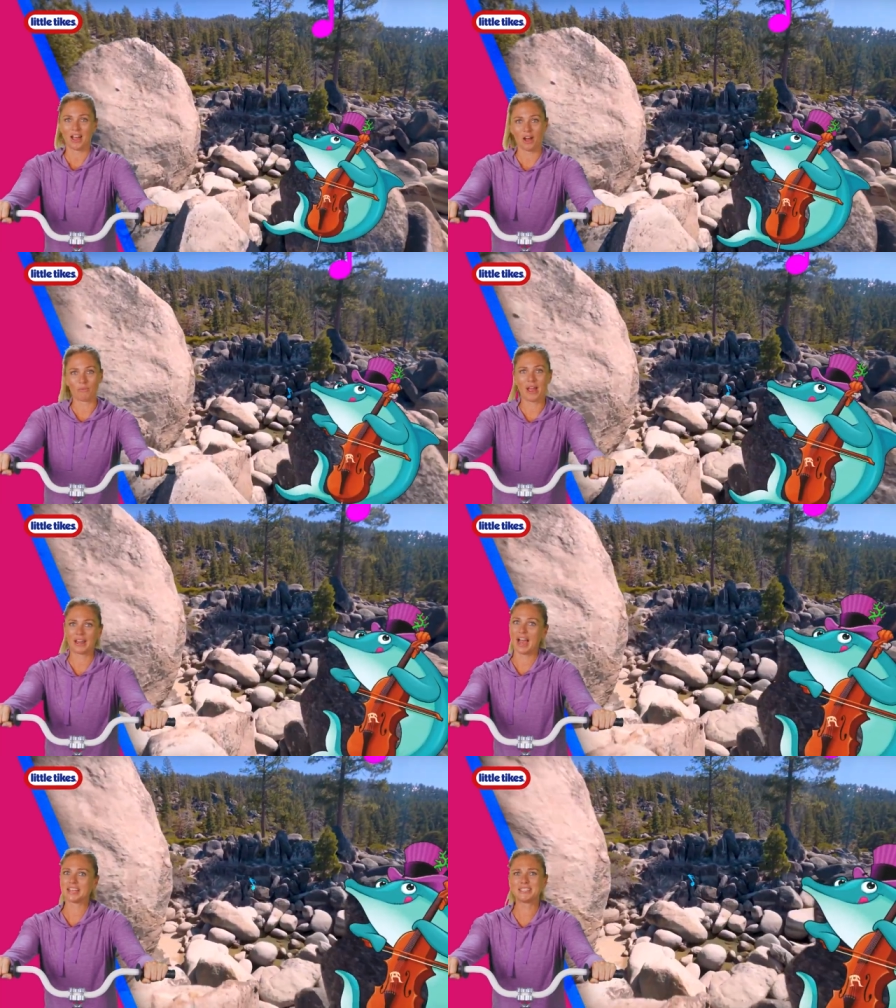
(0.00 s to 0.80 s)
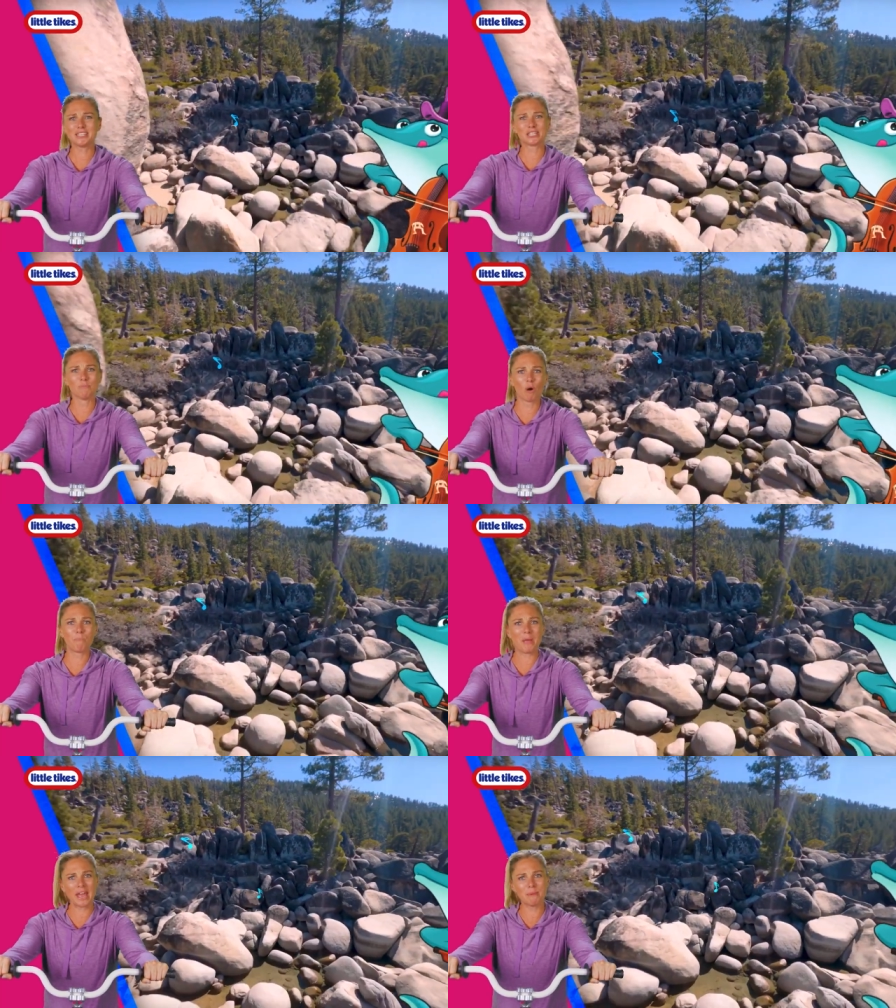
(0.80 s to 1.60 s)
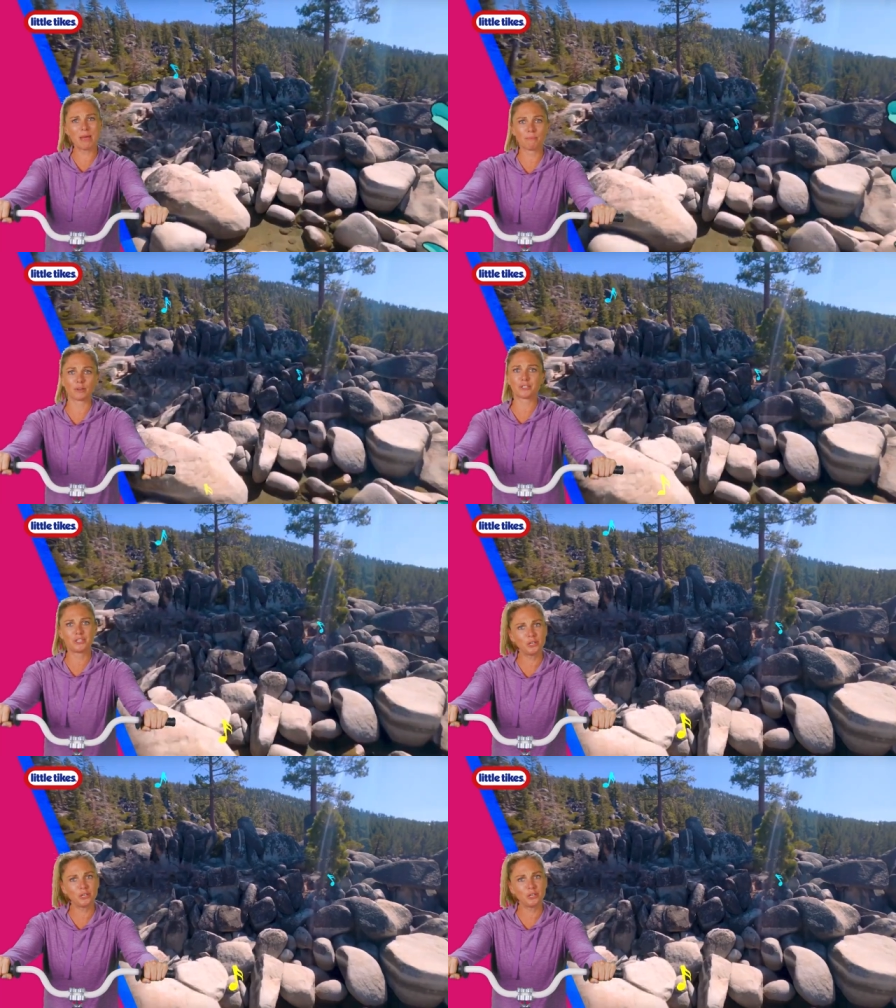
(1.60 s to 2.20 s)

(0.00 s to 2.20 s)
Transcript: All right, I see some more band members.